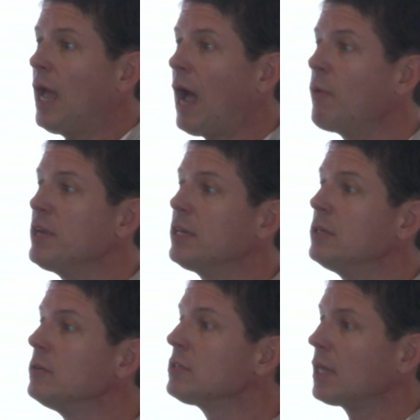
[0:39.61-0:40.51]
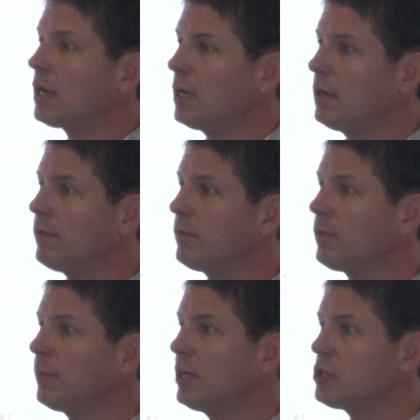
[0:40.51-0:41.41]
how we can use that kind of
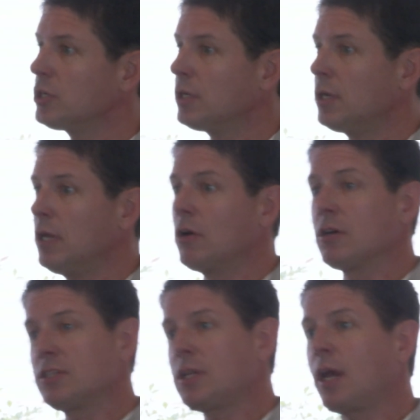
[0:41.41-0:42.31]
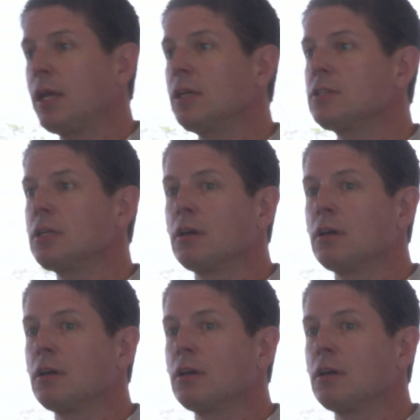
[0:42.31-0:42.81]
information in our science,